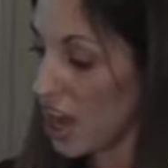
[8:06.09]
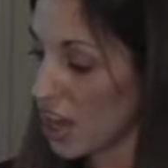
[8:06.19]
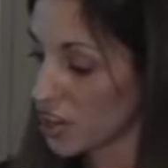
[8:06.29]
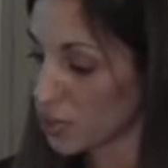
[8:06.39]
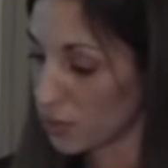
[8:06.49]

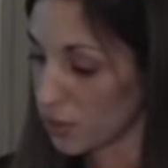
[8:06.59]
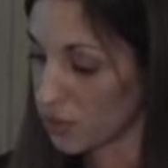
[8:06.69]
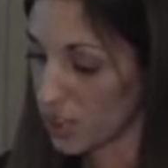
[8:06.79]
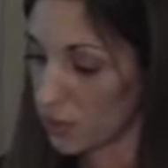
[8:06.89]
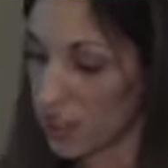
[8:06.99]
and to probe
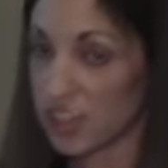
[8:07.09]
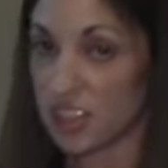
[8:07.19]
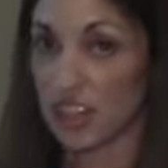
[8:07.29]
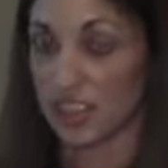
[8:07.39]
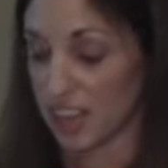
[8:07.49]
deeper into
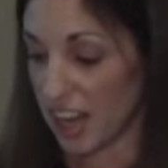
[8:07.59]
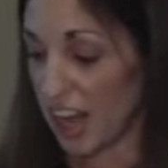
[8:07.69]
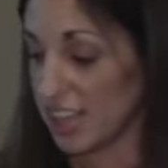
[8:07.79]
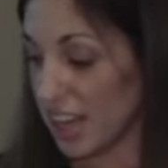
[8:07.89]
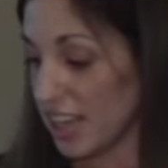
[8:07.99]
their
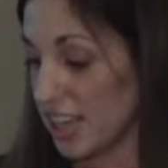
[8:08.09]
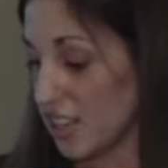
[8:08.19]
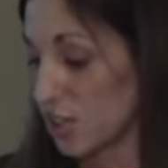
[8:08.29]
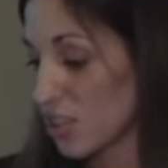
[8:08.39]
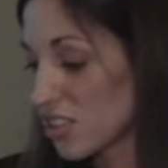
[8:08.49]
identity.
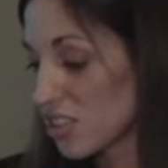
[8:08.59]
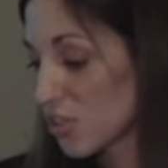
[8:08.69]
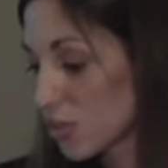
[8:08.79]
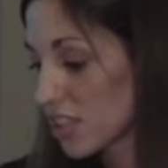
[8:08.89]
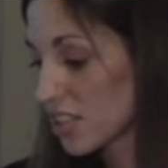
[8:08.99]
So this is
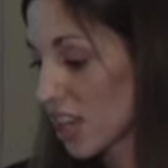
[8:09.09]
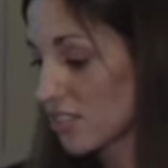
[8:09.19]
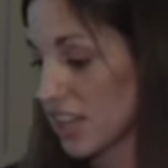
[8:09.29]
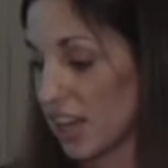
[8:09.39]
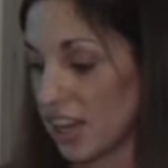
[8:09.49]
a risk
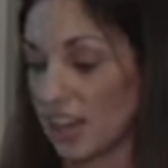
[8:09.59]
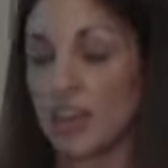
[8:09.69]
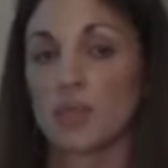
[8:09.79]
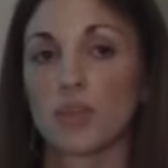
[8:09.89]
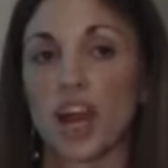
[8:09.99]
I've taken,
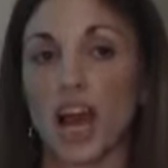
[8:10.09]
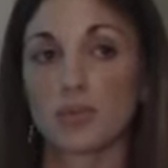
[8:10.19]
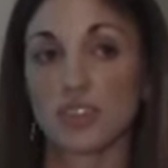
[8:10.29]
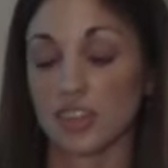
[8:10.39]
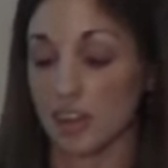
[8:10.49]

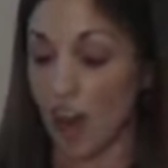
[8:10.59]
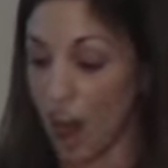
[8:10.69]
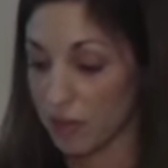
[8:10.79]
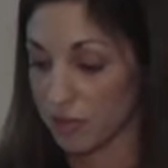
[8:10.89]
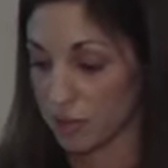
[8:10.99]
perhaps a little
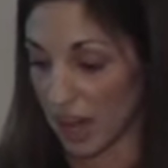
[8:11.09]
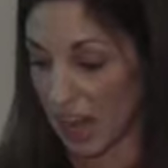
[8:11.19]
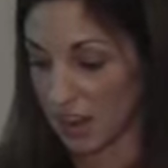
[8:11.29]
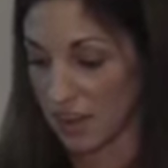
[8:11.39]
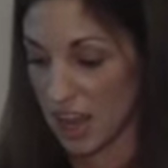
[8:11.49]
off the
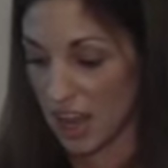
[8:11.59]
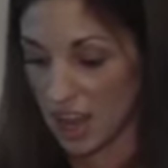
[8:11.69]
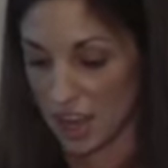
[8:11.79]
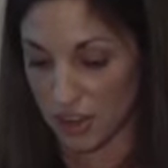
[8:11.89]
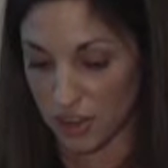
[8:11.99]
mat,
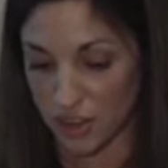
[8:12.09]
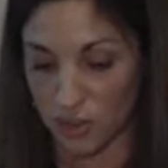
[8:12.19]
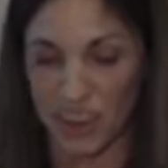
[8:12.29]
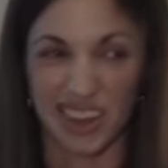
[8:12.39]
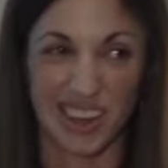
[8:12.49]
and also
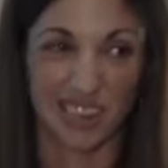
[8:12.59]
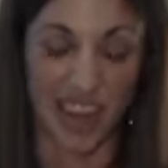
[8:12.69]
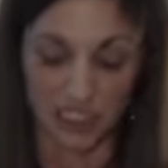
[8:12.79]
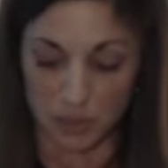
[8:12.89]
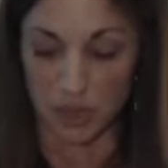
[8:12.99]
one that I've
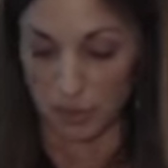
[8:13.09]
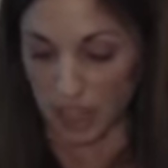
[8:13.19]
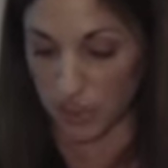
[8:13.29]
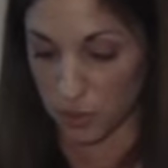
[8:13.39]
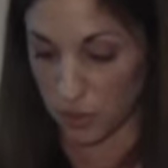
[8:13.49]
had to be
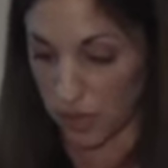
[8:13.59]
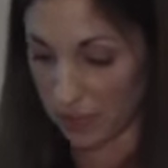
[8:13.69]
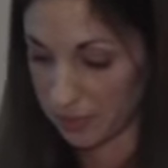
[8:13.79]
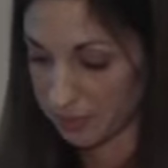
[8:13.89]
flexible with.